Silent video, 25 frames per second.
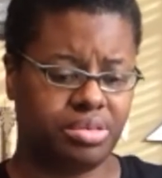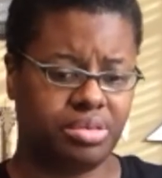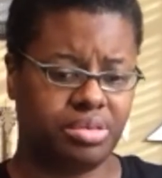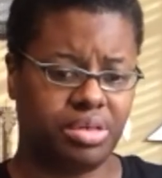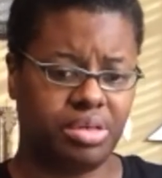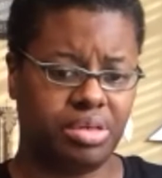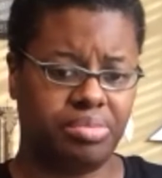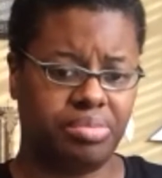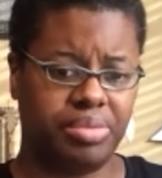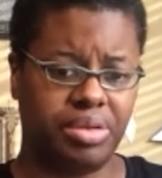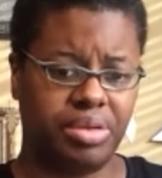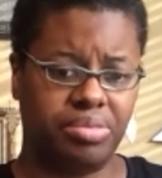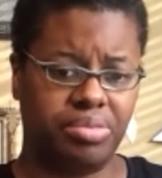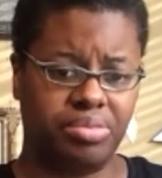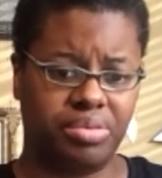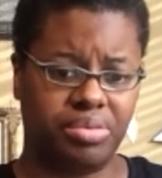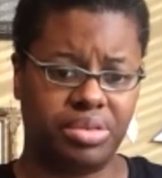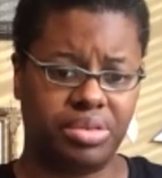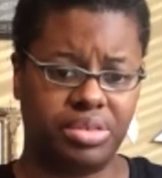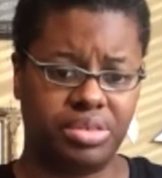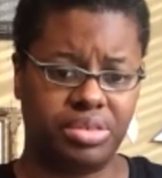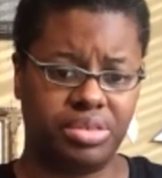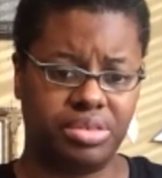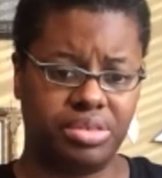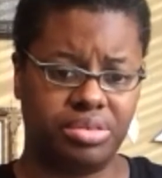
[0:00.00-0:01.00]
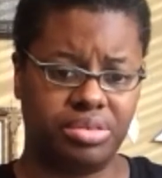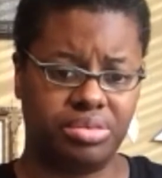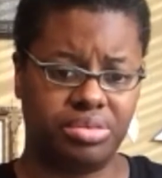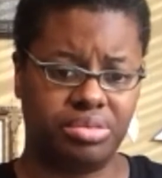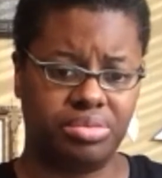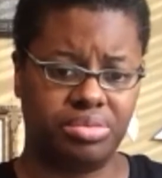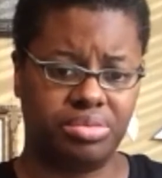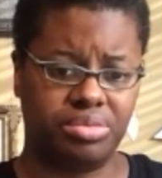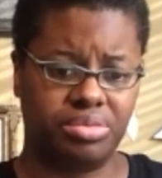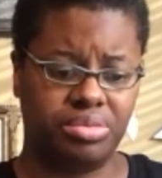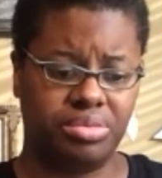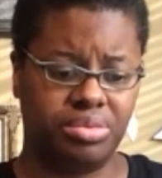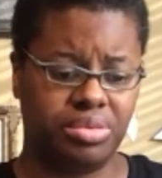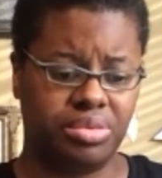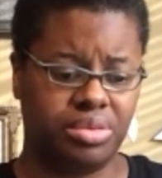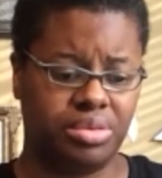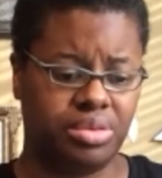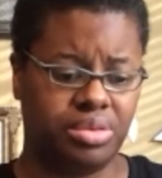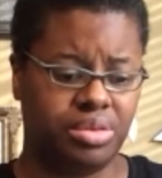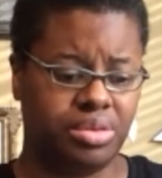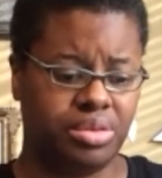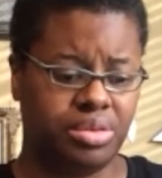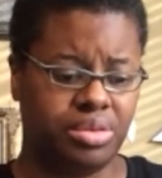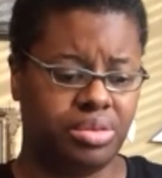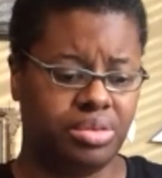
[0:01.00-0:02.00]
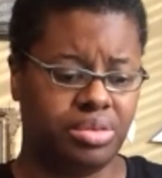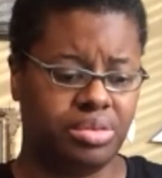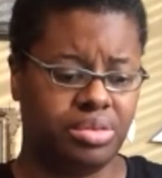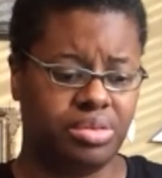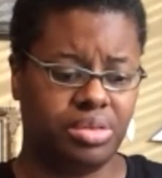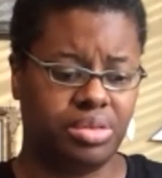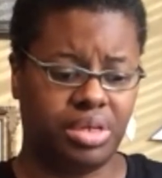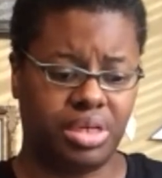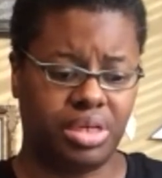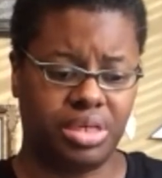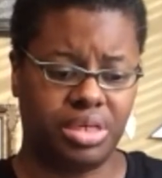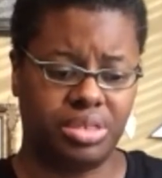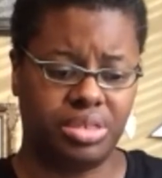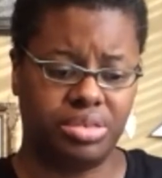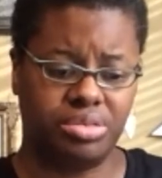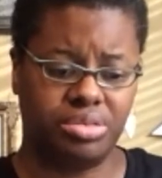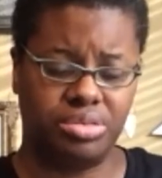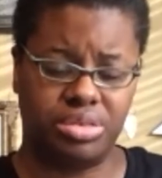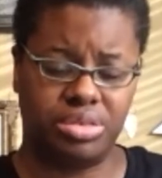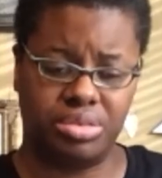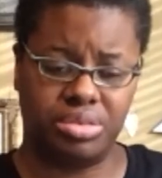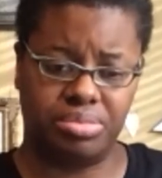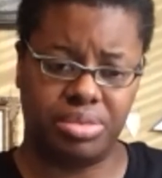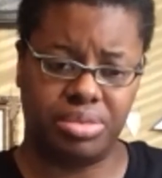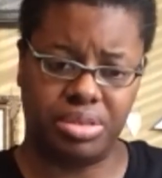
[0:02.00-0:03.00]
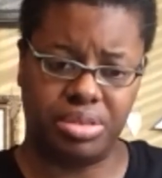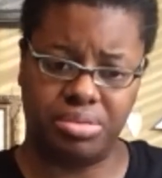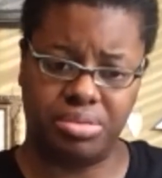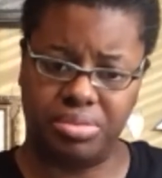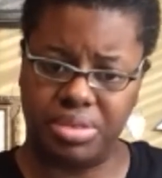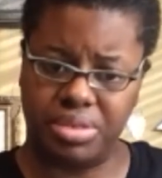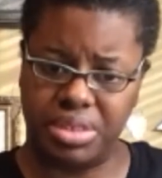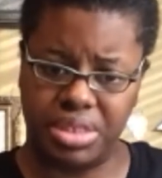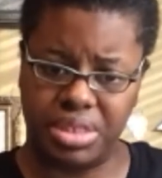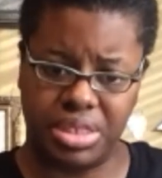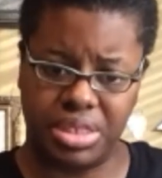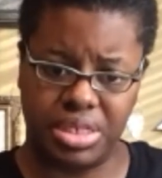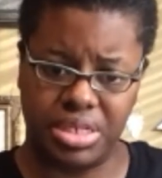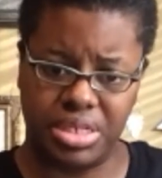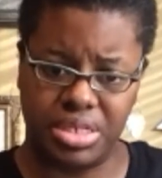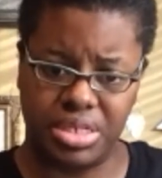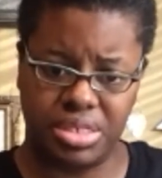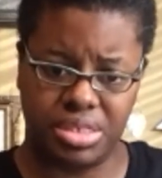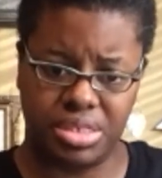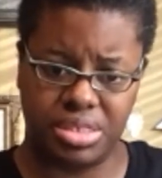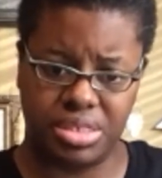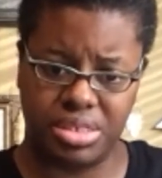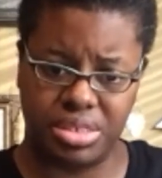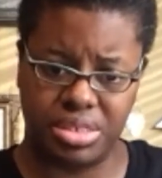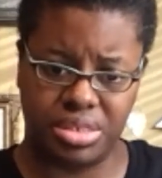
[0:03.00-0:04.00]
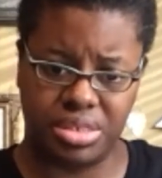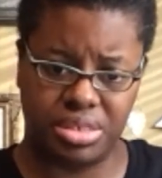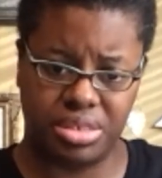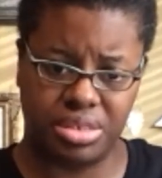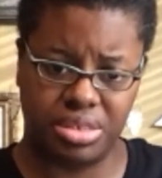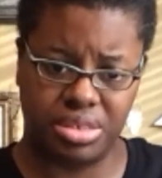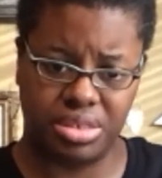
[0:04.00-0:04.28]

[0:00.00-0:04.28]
may want to do something with these,